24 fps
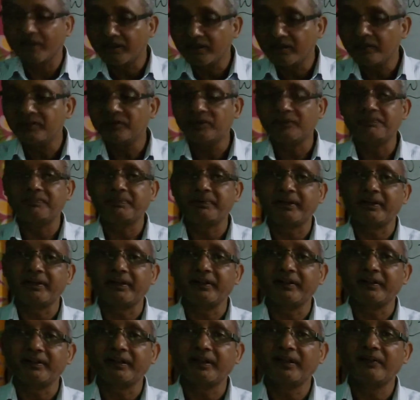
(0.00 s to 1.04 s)
another
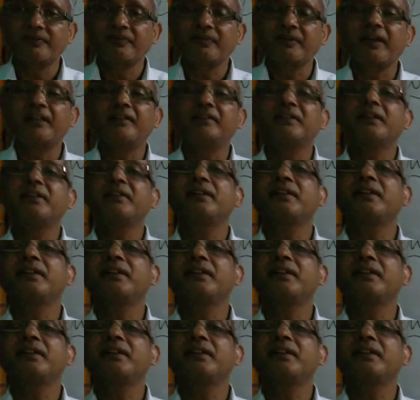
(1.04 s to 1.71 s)
paragraph and then